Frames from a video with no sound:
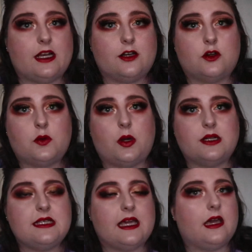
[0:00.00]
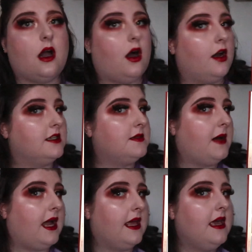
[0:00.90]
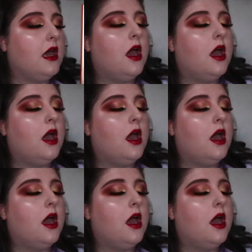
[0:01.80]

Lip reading: good quality highlighter palette.